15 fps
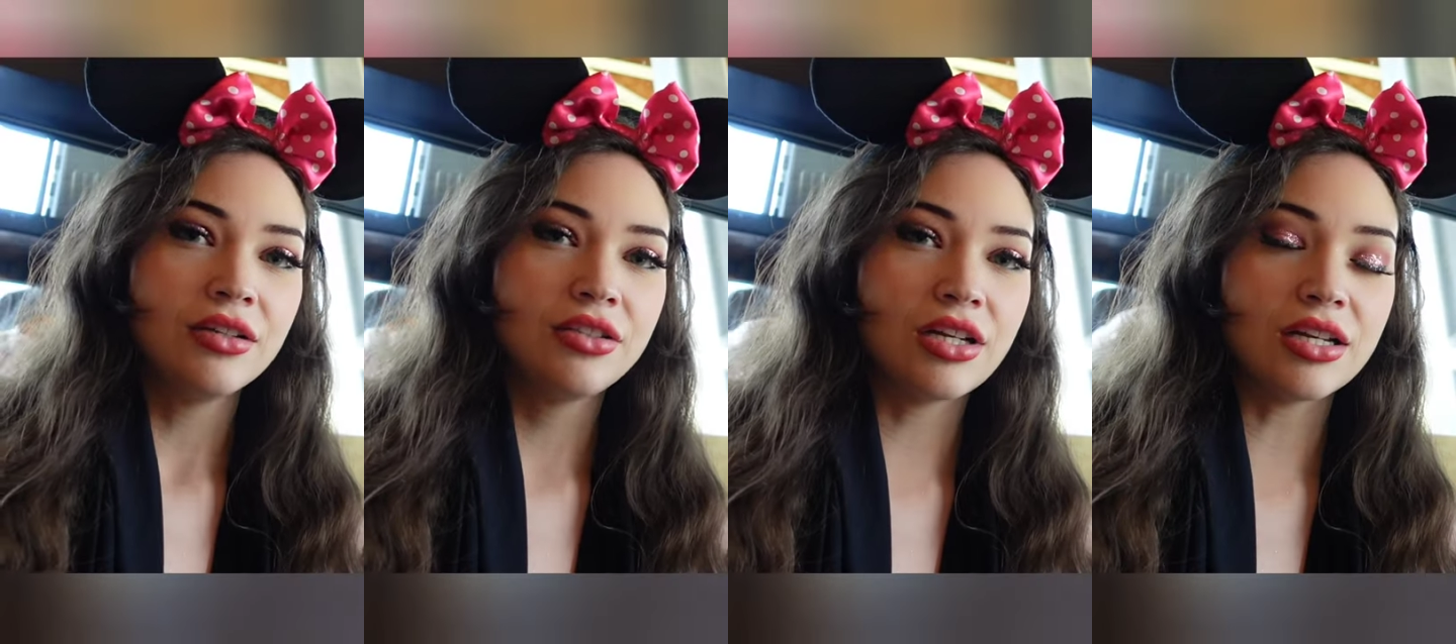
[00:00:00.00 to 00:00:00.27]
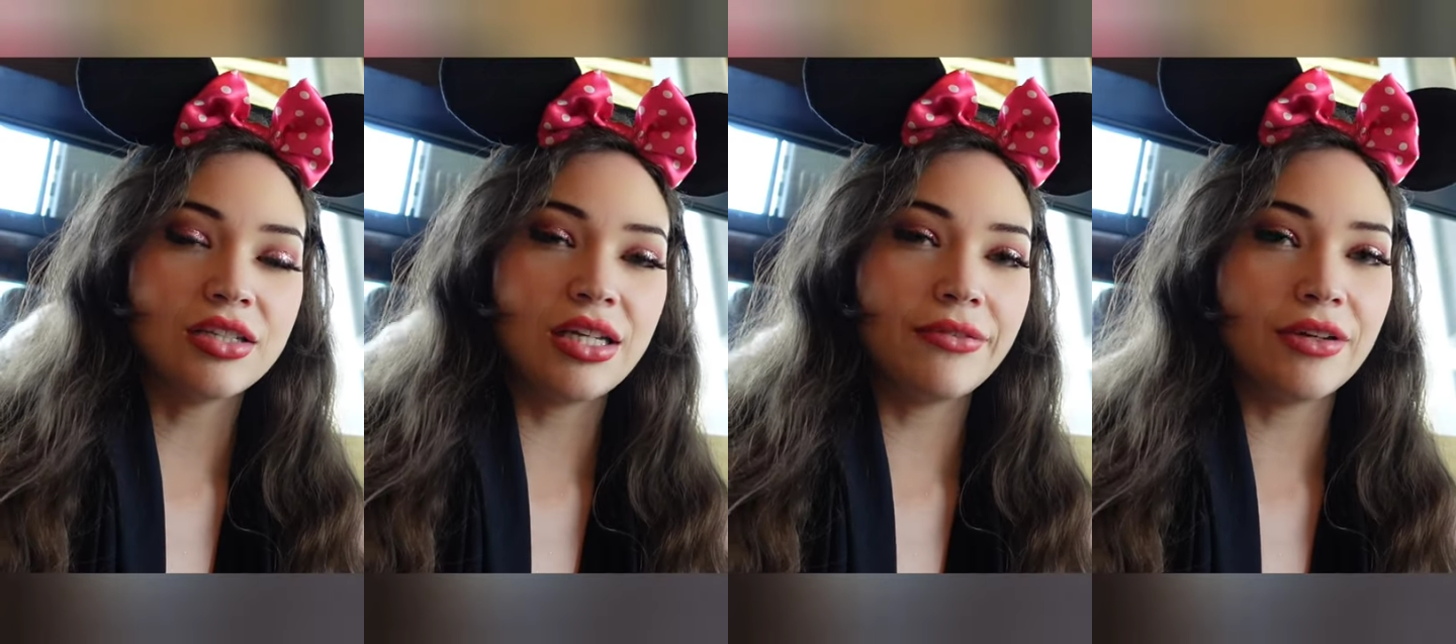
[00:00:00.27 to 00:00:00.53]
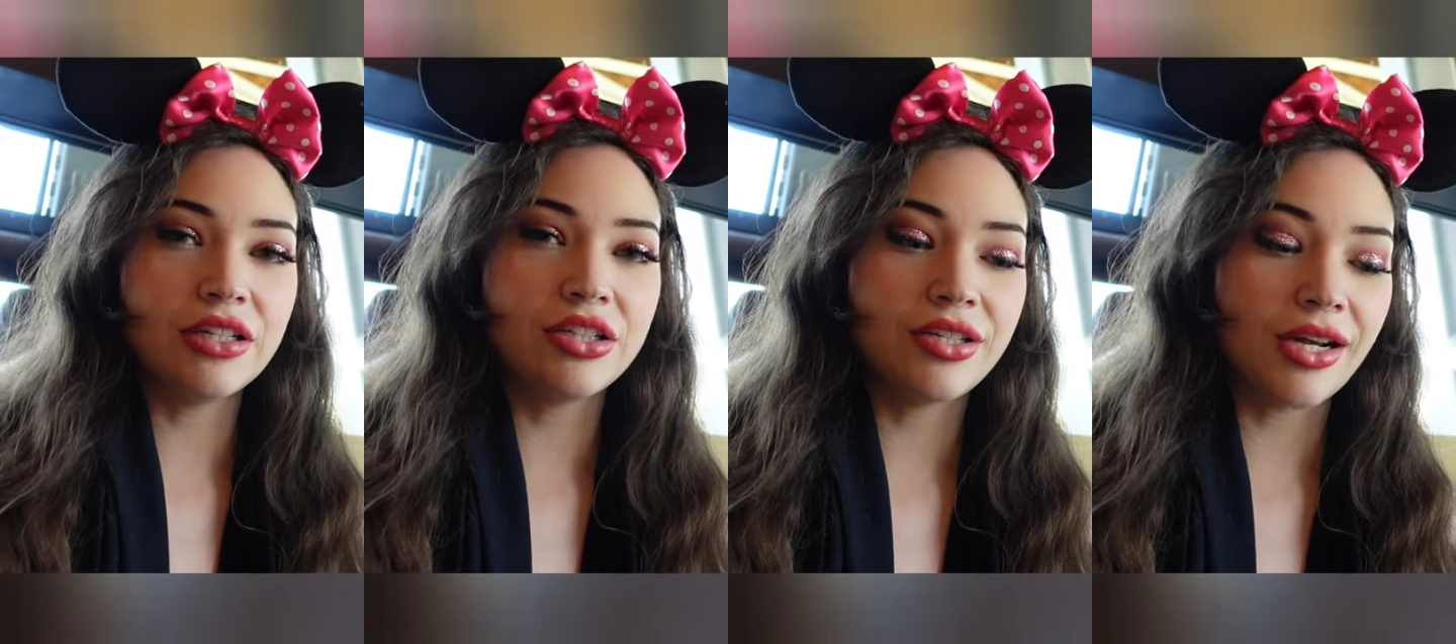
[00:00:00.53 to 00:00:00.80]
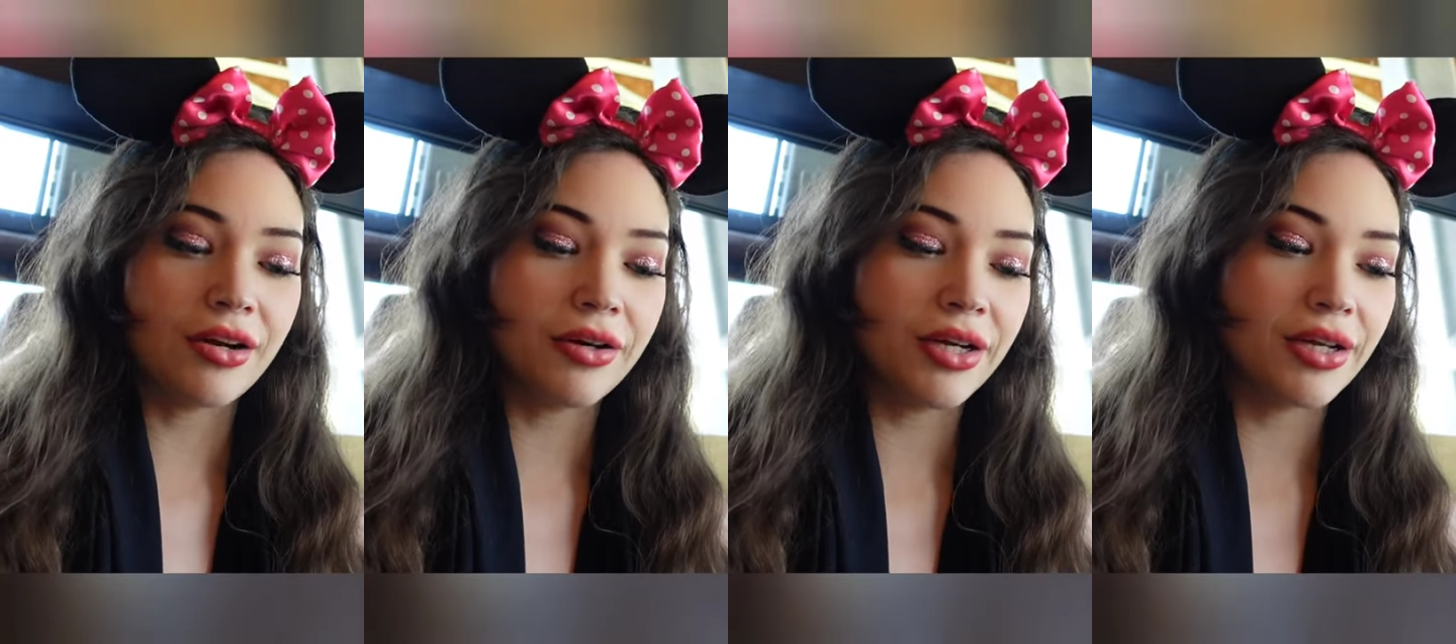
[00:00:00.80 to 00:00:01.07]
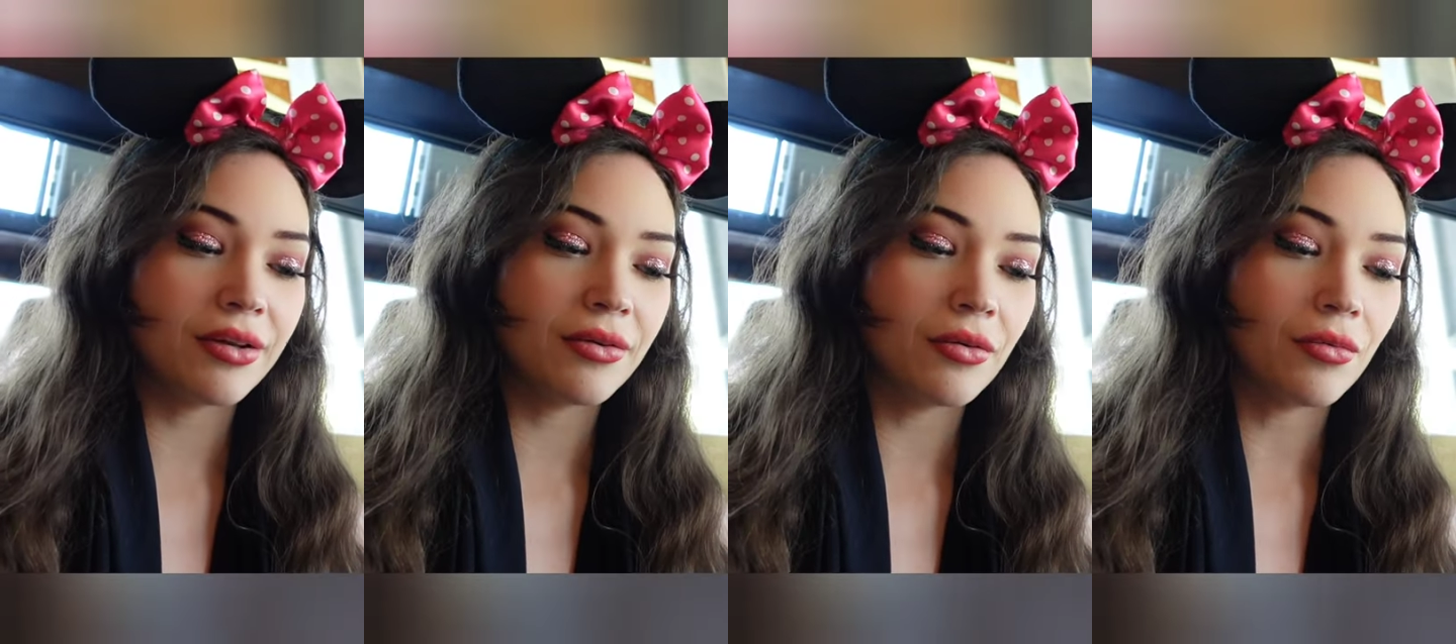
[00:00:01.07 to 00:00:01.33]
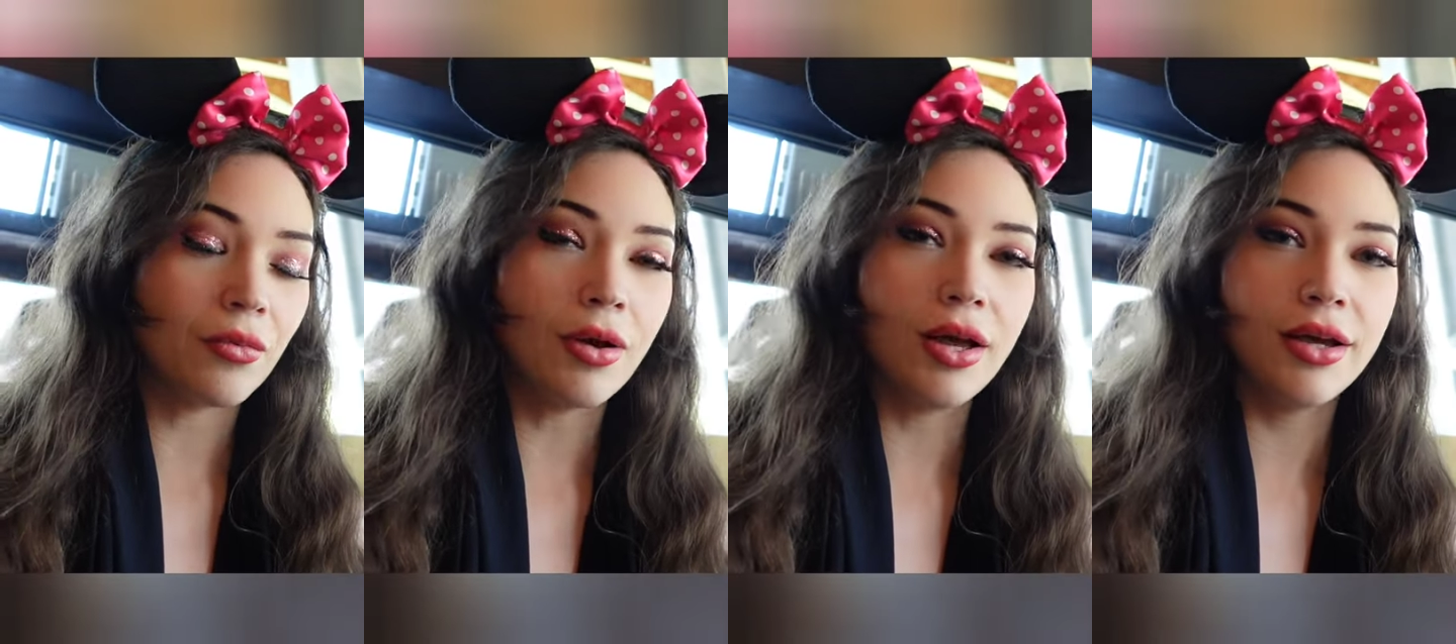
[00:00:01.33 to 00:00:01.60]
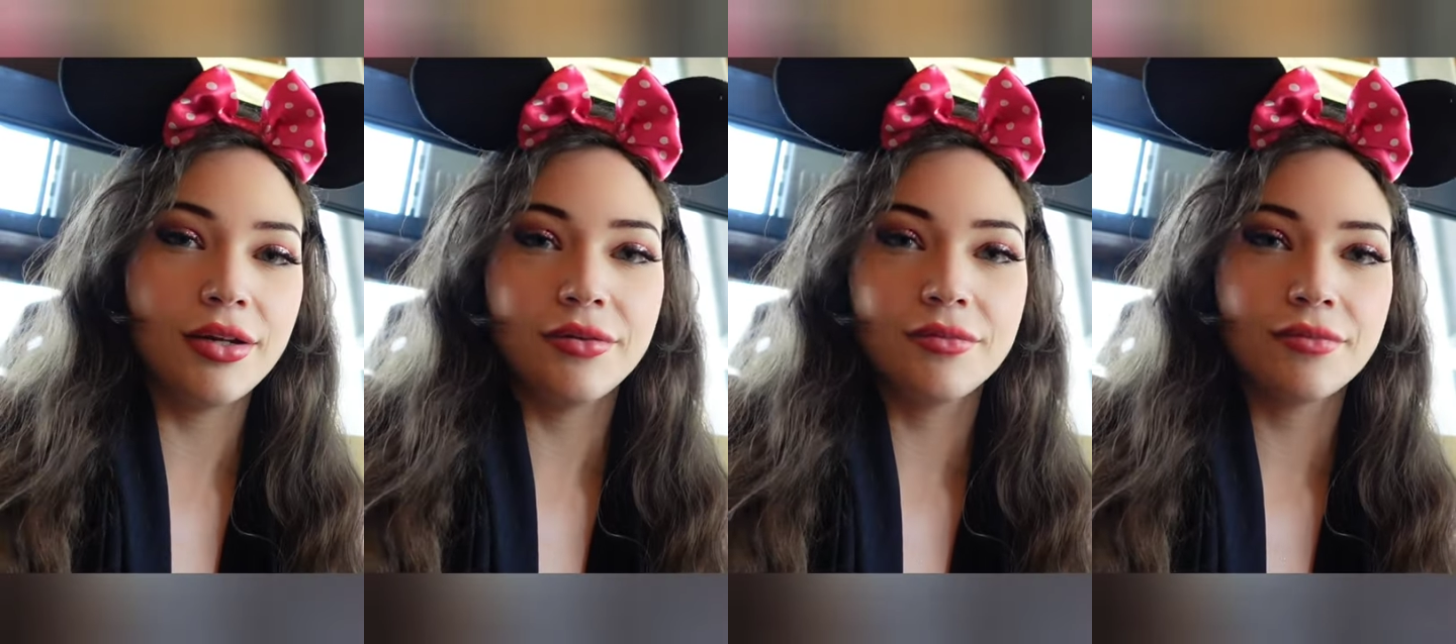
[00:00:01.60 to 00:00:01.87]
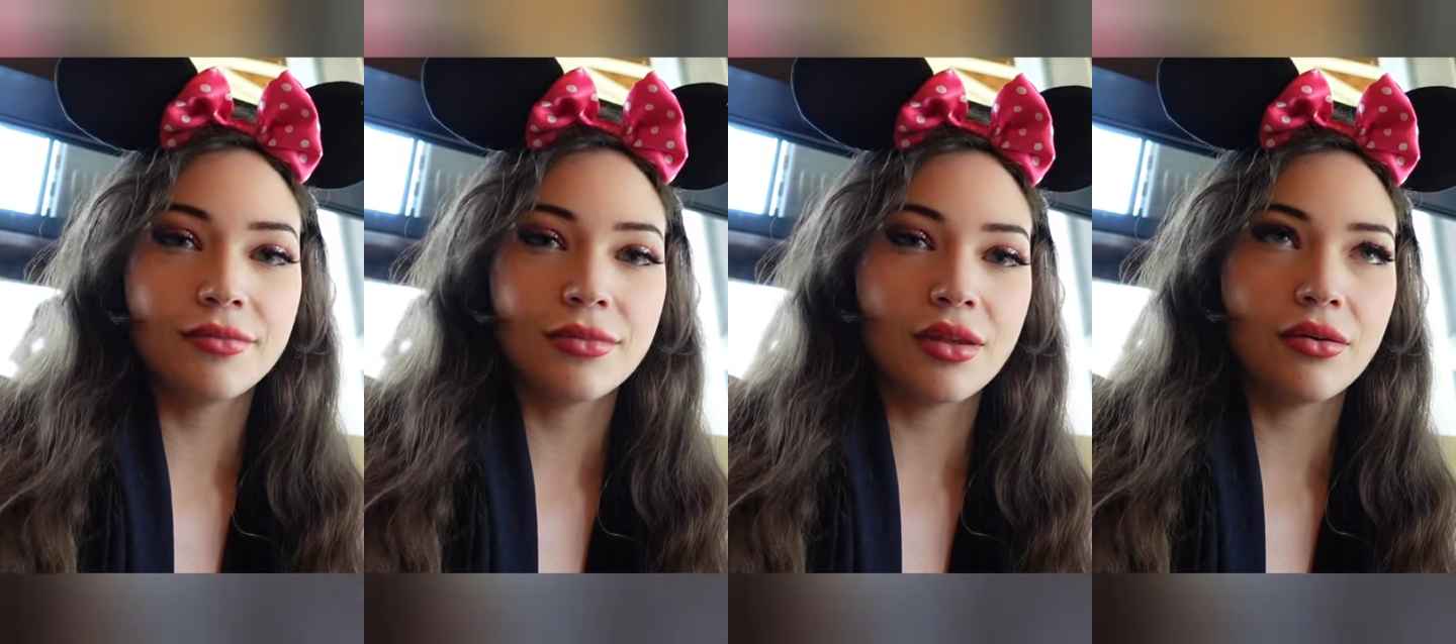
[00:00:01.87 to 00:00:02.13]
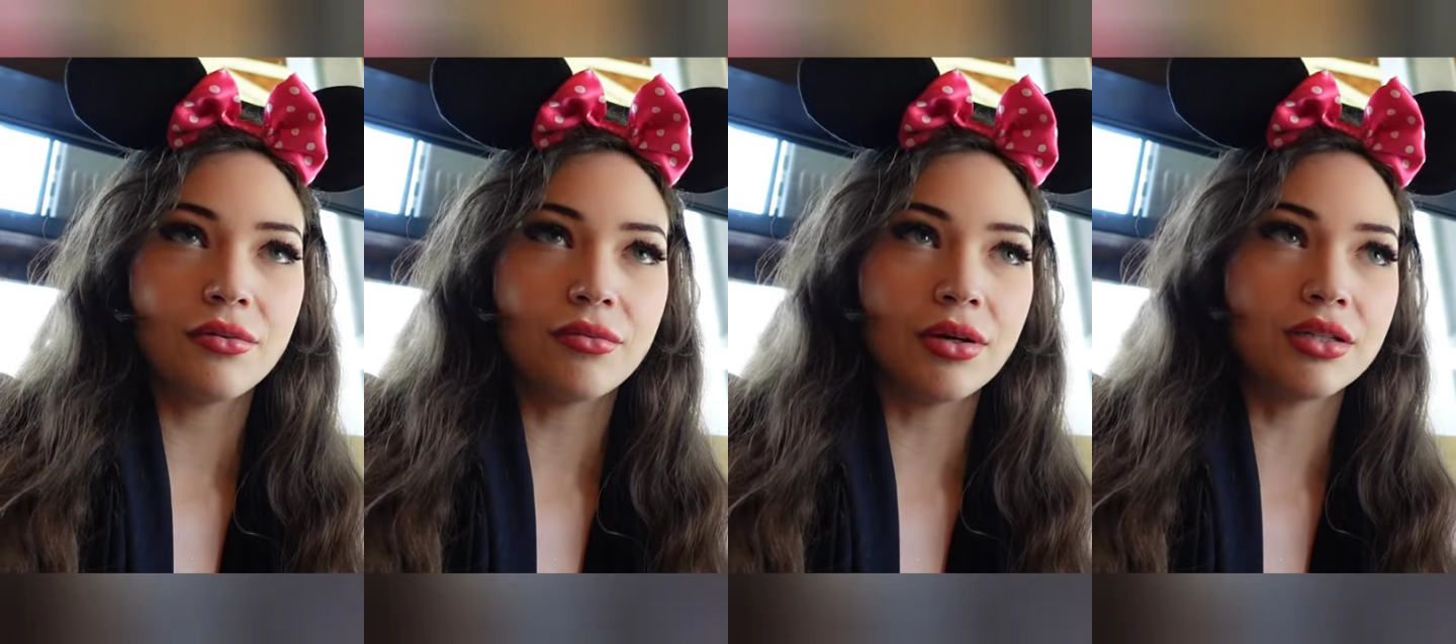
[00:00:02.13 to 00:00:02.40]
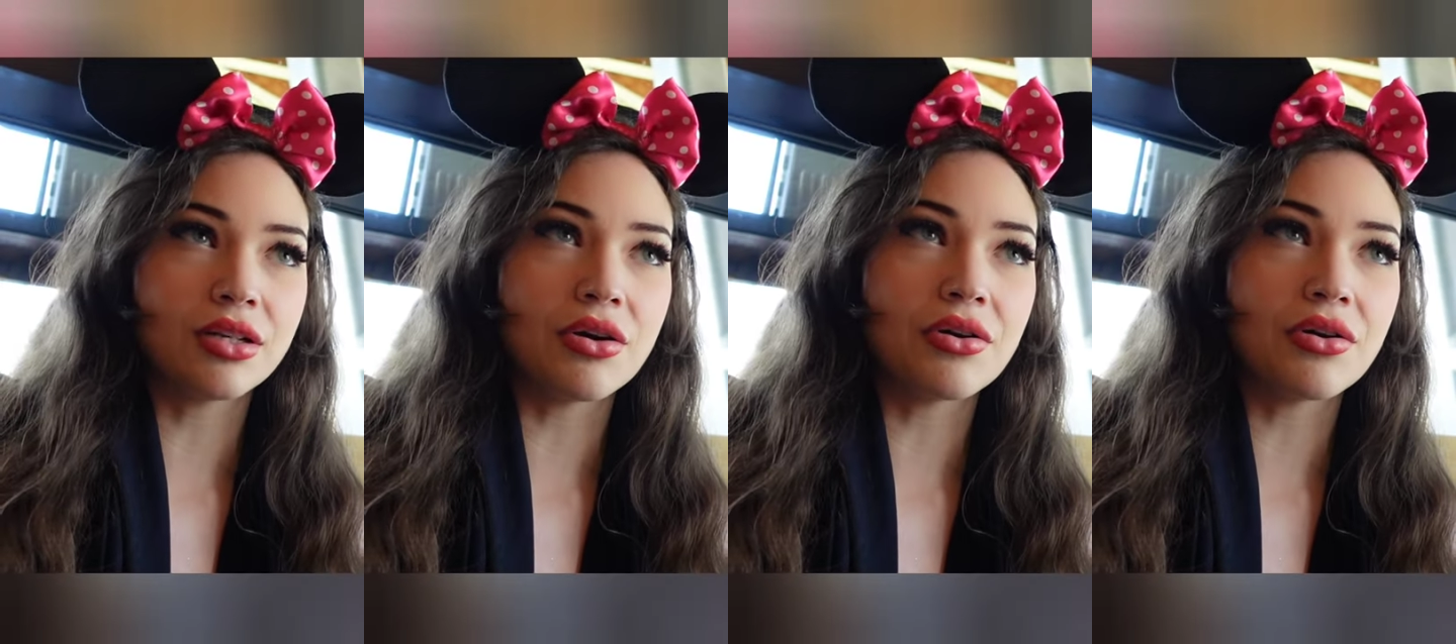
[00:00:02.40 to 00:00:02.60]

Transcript: just even sharing one was